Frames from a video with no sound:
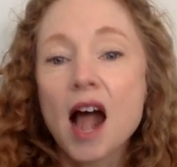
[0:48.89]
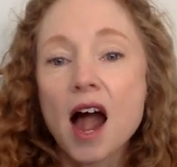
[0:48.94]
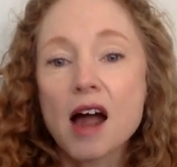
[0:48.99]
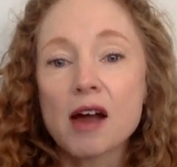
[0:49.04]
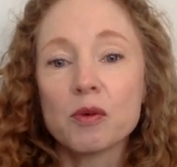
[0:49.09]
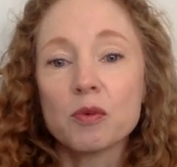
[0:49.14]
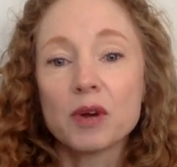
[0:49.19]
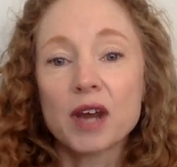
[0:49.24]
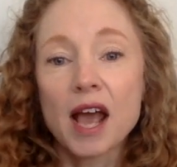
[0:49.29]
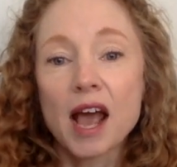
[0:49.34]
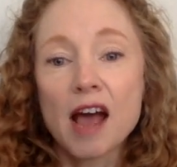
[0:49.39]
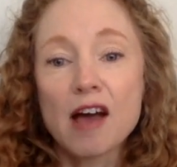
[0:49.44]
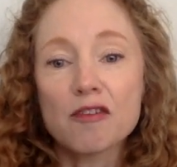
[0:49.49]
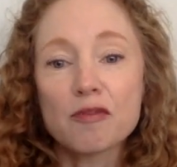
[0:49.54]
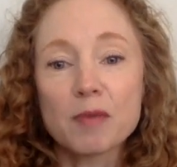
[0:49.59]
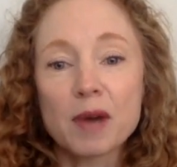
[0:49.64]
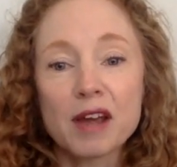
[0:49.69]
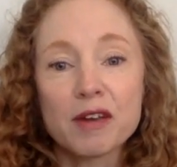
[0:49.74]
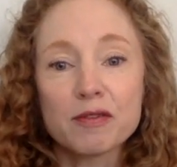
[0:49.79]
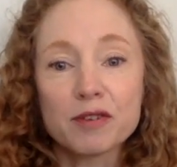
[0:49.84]
I would
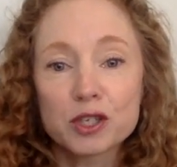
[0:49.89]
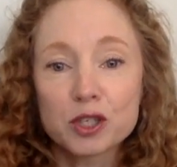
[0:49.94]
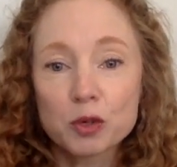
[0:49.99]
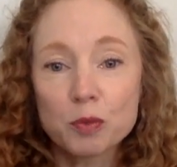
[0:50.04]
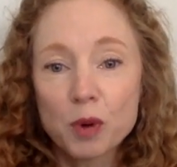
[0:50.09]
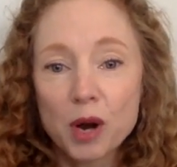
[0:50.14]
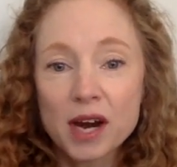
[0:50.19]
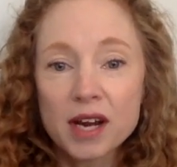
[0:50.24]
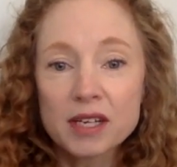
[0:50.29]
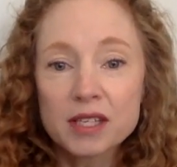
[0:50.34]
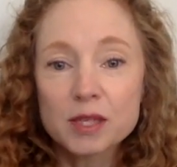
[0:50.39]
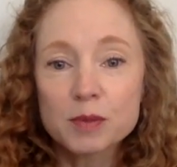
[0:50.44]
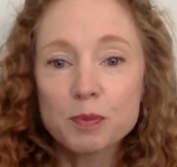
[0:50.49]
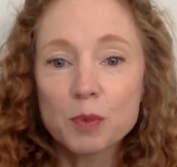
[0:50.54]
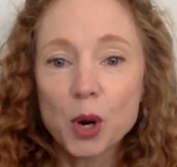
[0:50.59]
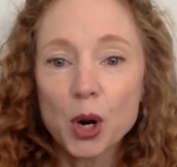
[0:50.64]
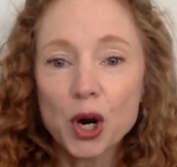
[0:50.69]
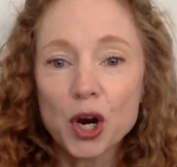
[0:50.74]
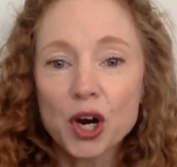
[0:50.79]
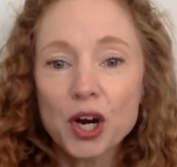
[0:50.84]
have my Fisher-Price
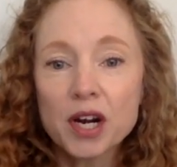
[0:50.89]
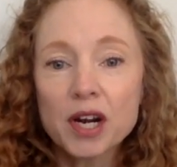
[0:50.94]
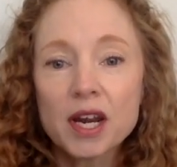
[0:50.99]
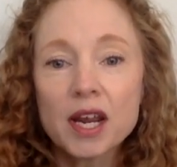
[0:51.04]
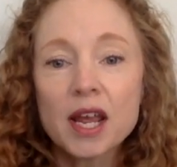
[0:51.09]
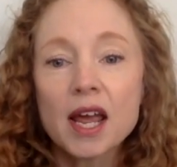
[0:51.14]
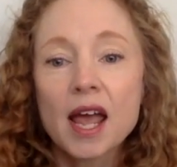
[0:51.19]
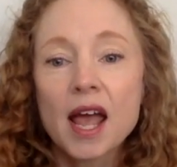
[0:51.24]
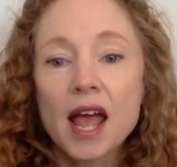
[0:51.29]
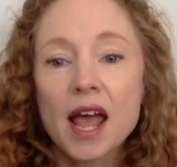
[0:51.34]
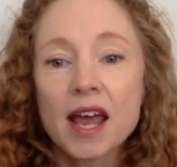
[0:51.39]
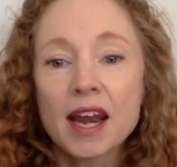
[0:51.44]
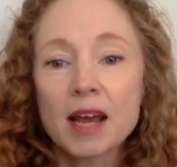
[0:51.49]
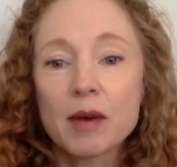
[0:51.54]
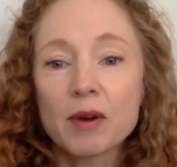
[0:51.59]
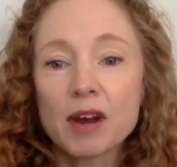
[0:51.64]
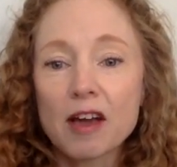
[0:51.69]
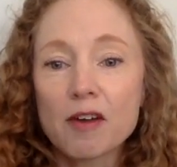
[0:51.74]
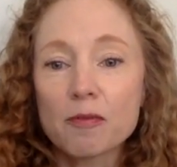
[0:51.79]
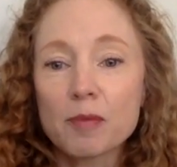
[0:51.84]
barn, and I
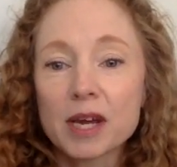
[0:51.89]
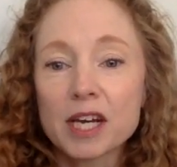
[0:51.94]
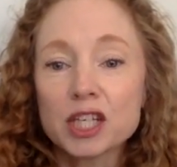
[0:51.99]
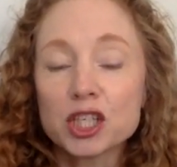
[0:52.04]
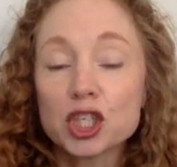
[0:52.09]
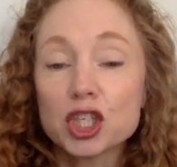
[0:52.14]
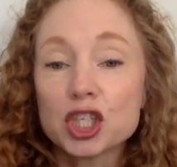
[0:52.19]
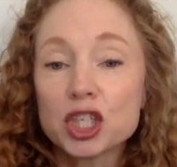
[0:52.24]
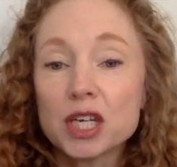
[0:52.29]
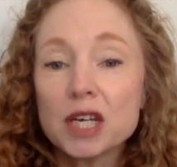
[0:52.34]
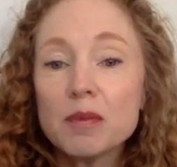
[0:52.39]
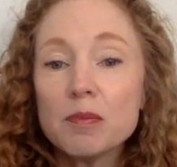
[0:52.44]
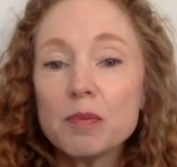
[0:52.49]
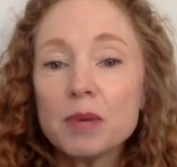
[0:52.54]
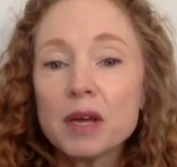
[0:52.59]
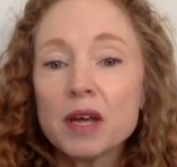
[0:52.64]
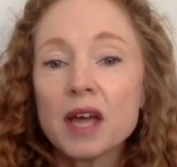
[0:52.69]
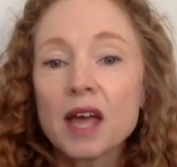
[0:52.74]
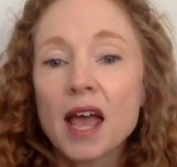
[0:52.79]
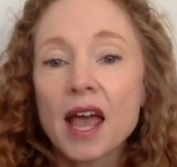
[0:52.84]
would have my sheep,
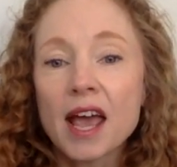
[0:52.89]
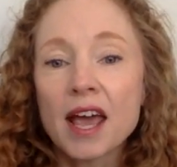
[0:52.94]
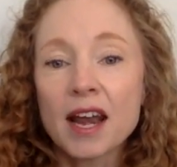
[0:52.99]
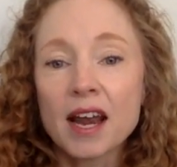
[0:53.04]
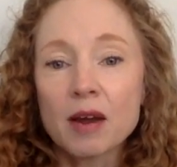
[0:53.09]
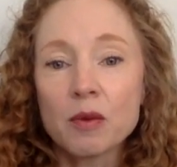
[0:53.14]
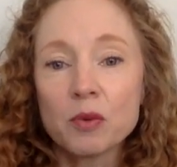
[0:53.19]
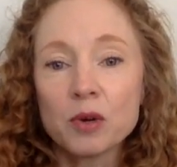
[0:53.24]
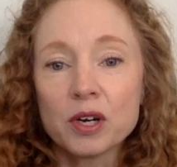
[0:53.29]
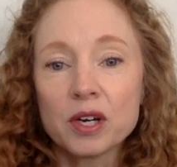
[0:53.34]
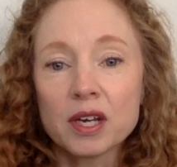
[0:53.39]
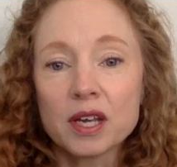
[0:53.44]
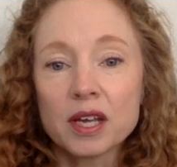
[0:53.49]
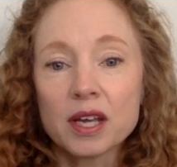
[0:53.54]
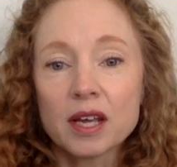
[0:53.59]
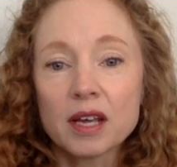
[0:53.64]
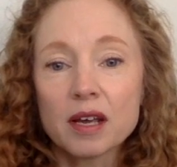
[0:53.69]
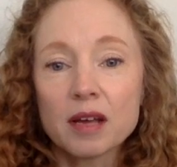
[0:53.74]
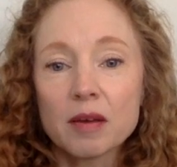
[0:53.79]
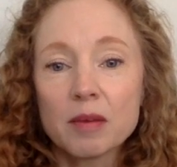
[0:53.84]
and I would
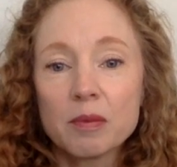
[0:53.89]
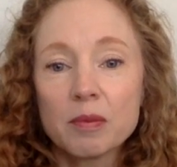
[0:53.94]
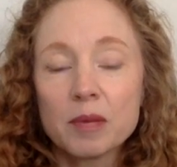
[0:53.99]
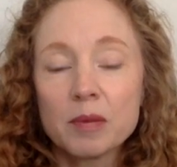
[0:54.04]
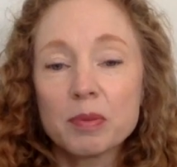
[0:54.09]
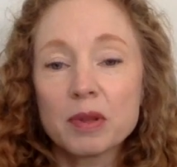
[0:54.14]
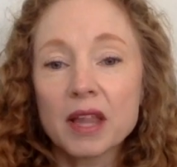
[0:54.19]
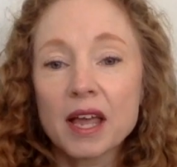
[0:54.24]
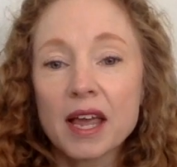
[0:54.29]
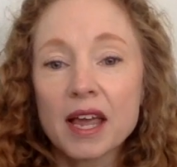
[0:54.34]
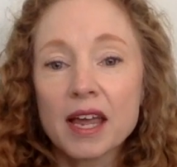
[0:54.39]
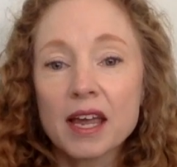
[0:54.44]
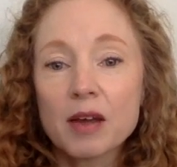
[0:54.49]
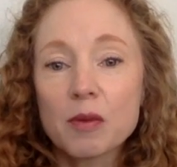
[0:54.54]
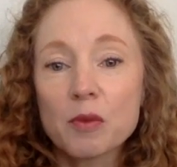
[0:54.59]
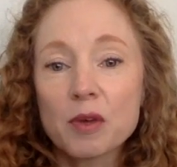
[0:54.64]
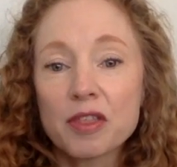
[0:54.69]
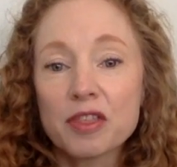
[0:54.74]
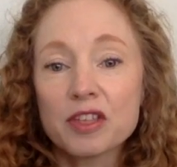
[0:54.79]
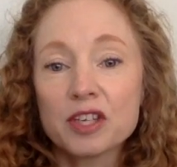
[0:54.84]
be
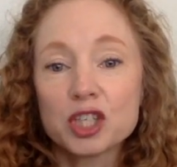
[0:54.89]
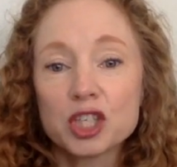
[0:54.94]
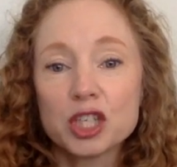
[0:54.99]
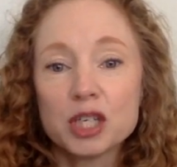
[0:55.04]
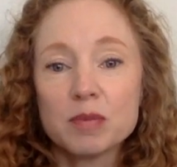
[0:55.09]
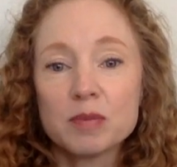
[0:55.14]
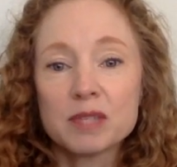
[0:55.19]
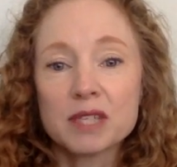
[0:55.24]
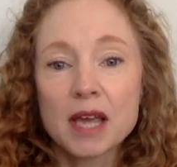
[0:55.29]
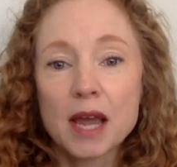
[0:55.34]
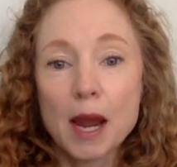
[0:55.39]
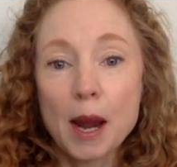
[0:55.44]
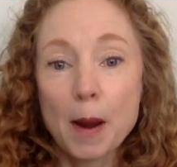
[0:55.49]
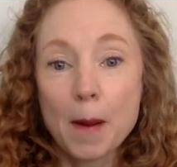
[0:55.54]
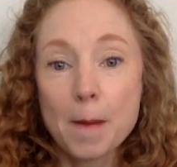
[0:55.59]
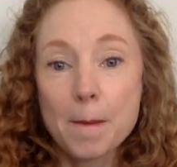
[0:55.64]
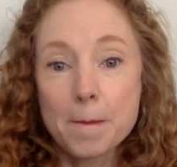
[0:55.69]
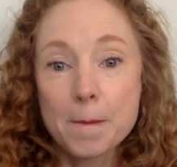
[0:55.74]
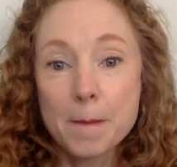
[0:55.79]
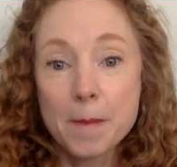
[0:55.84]
playing with the sheep saying
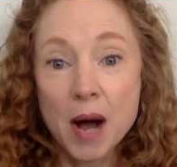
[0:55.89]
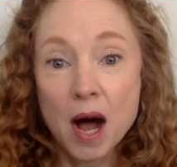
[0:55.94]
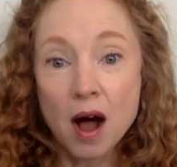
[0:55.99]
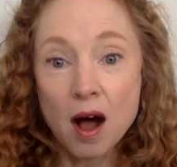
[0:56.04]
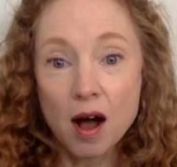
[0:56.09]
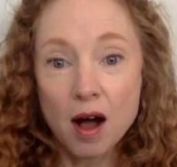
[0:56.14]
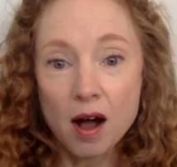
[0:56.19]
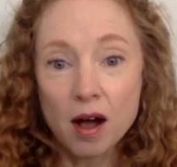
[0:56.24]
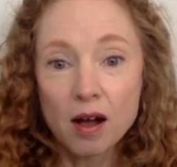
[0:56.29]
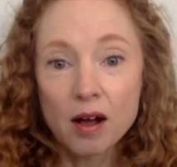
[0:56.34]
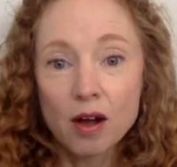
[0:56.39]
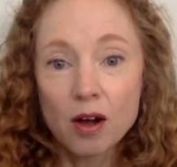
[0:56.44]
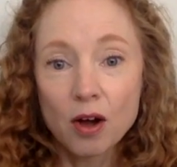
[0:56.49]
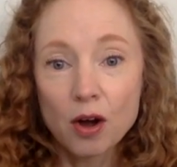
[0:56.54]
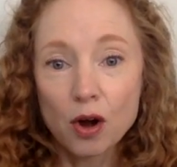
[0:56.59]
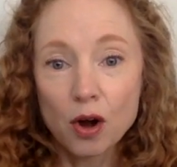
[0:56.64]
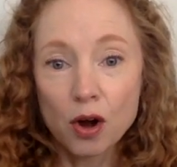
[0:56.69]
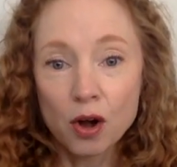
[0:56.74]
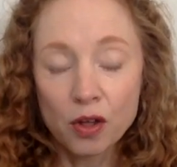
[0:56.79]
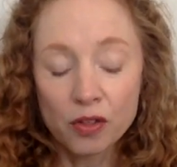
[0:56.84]
ba
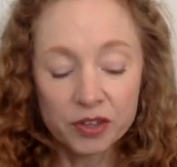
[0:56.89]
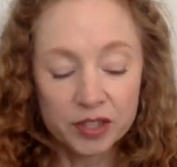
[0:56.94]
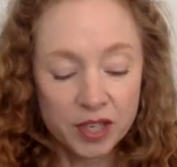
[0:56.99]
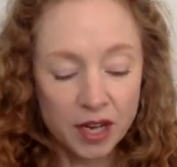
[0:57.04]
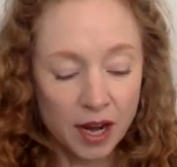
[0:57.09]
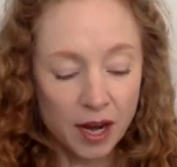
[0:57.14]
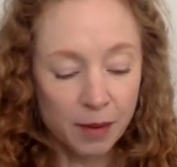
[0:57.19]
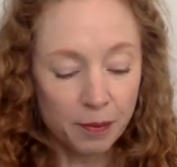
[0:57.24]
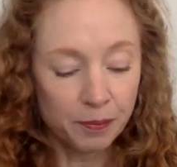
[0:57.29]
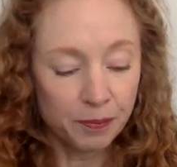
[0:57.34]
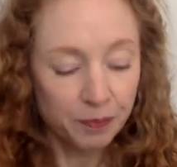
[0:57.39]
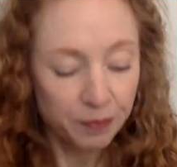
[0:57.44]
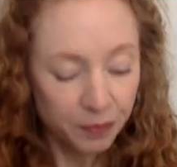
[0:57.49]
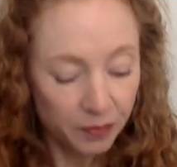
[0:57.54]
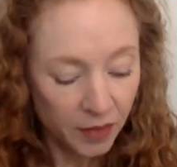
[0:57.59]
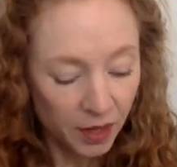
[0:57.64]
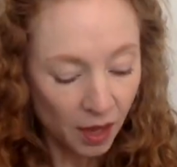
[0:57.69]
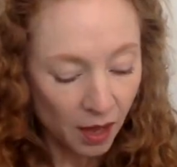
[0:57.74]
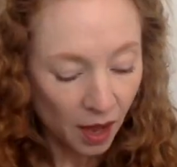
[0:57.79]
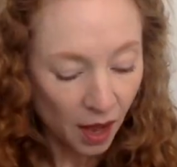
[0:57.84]
all the time.
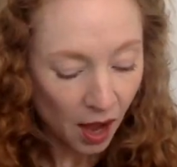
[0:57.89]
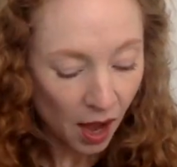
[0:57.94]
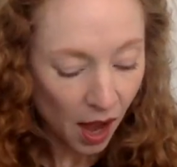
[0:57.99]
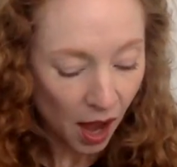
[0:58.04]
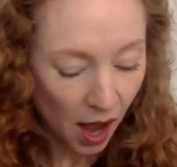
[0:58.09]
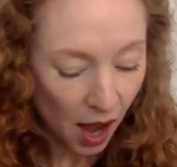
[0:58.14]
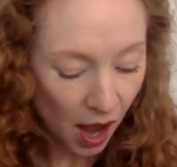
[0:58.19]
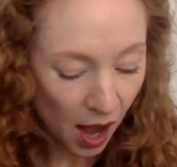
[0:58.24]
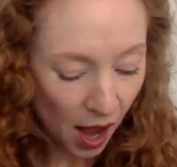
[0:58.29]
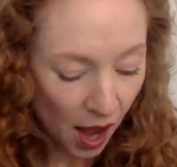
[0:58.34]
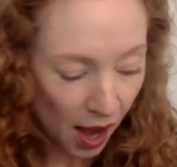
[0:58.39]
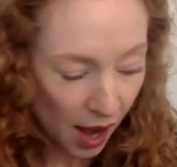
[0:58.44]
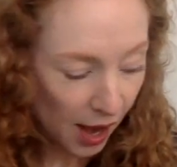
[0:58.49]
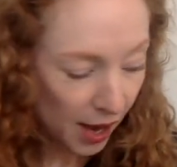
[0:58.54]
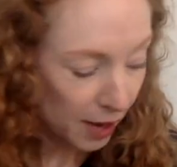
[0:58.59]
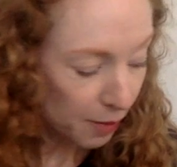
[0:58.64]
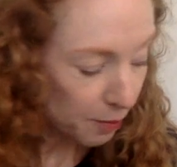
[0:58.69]
I